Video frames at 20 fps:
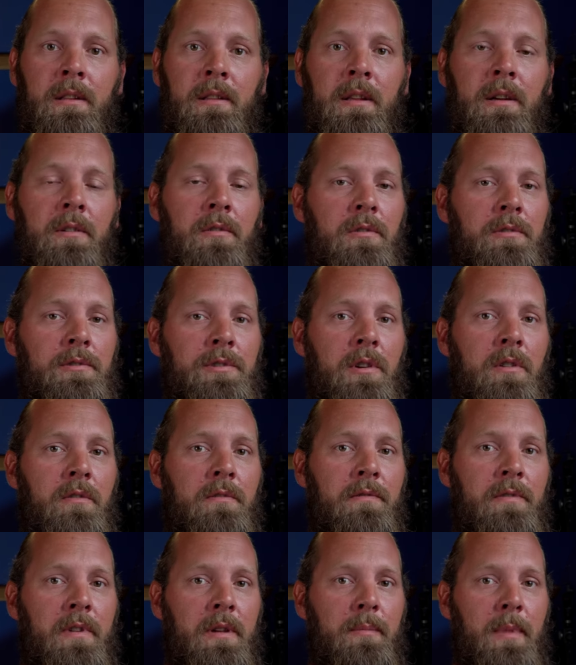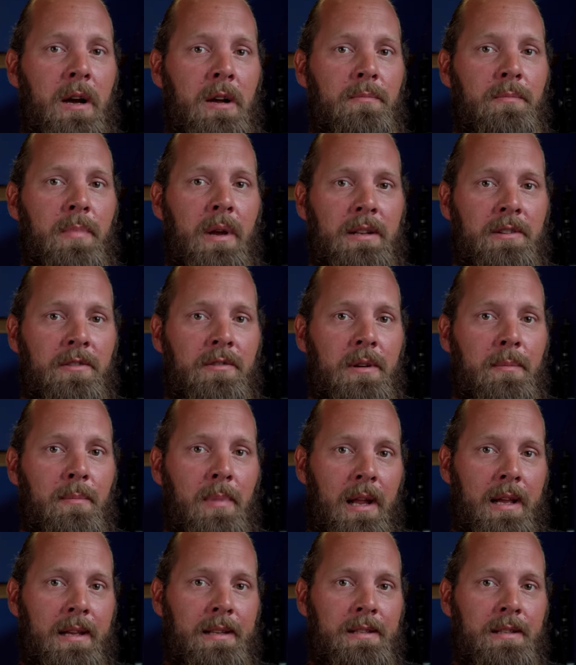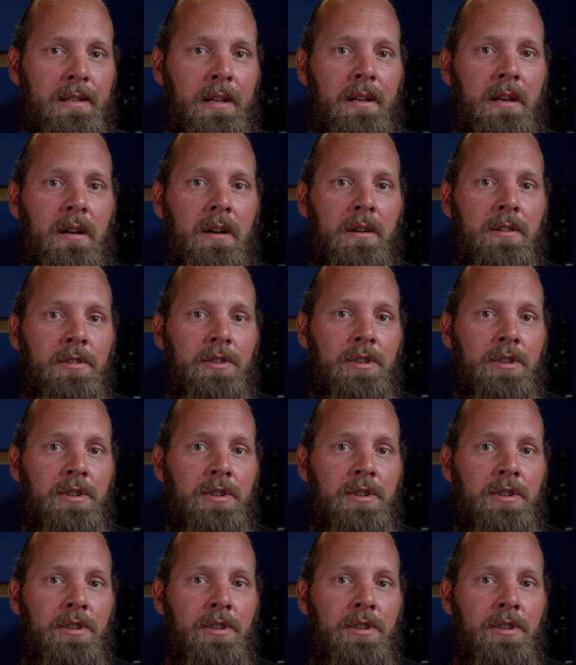There are also V-mount battery plates that are